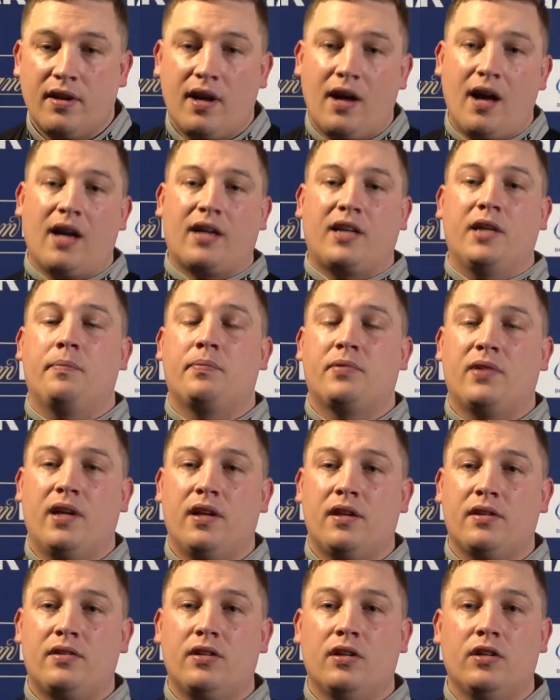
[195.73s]
I keep
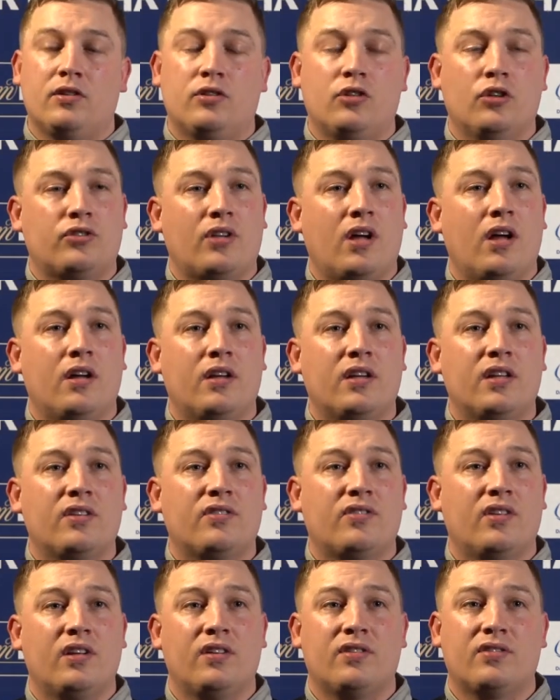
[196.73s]
saying to Duzza,
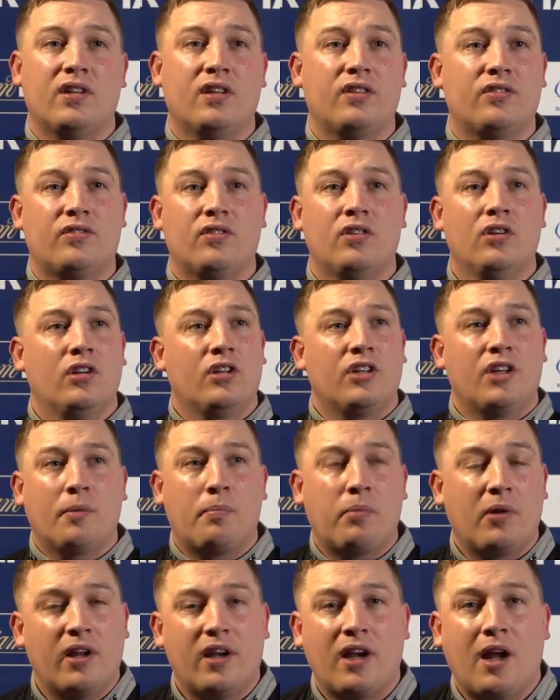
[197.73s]
he says, you're
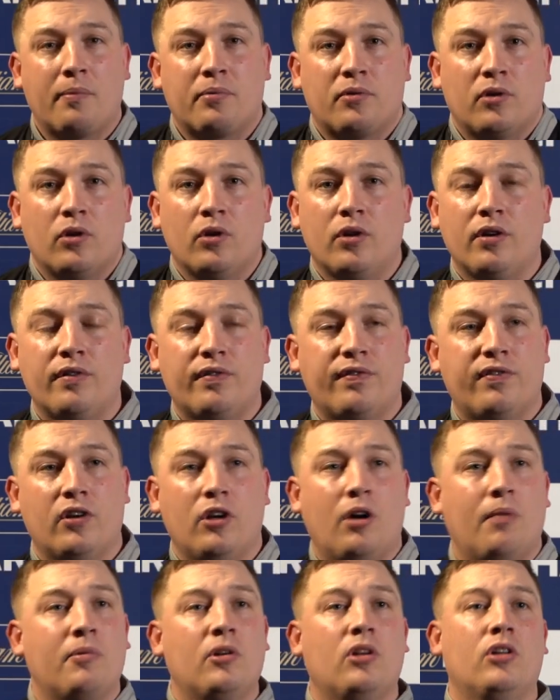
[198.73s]
playing absolutely
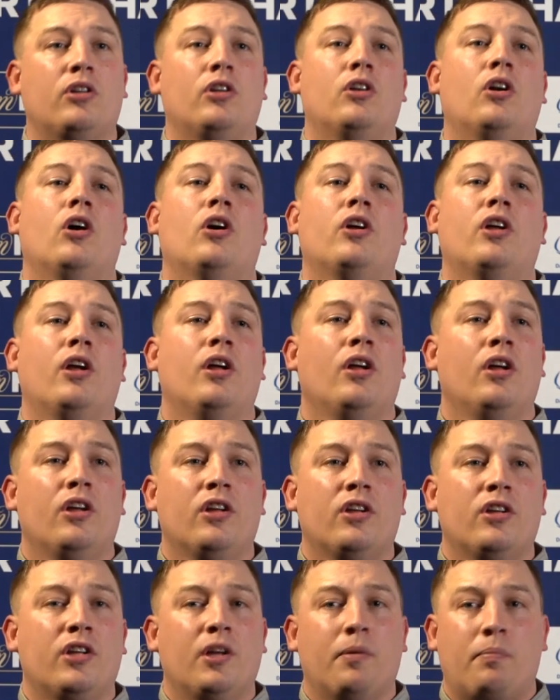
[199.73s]
phenomenal, you know,
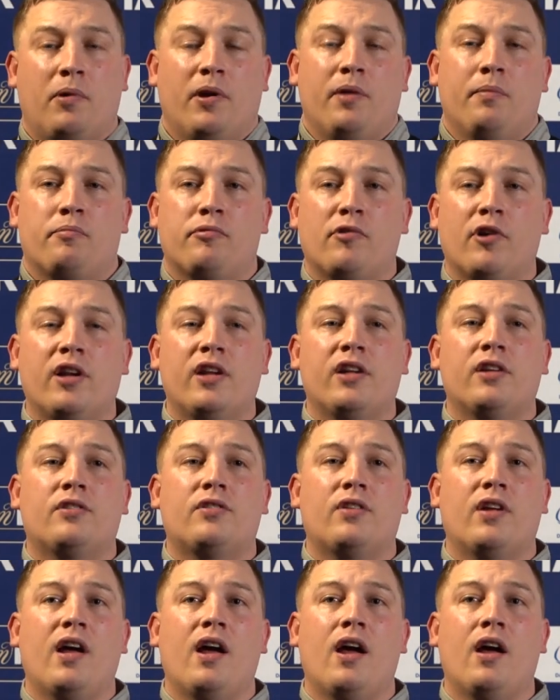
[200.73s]
you're playing brilliant,
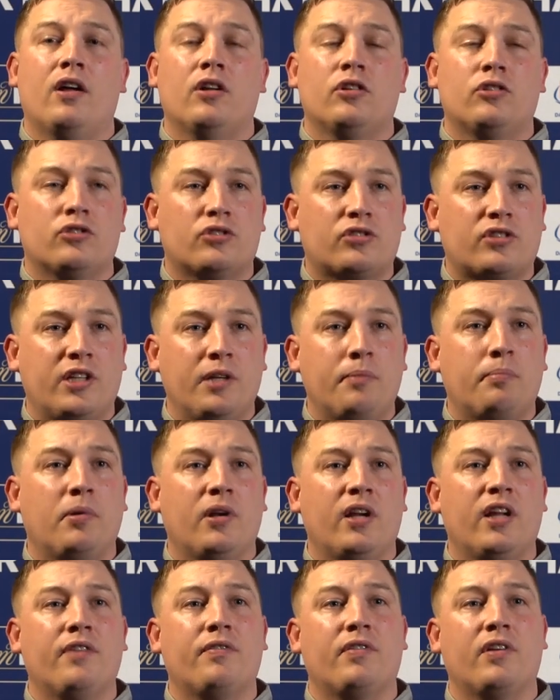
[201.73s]
just keep
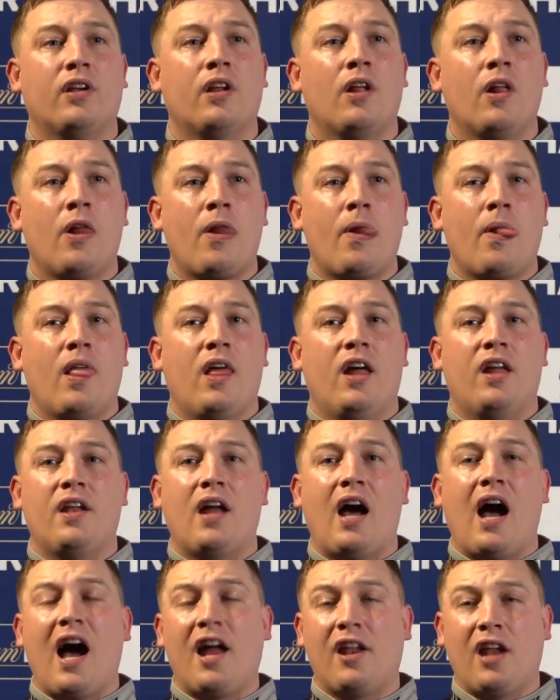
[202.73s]
believing. And
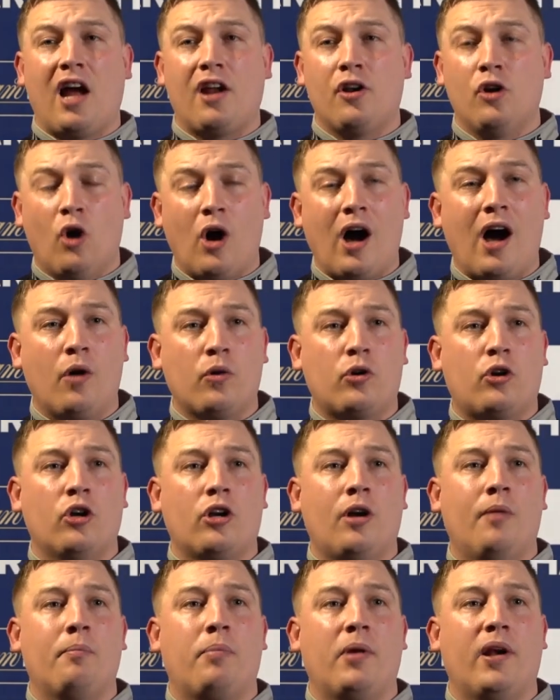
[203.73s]
I know how
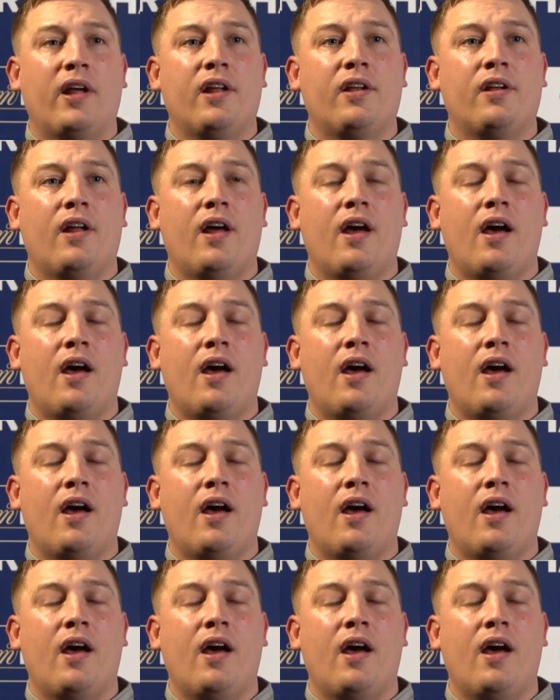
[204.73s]
good I'm playing.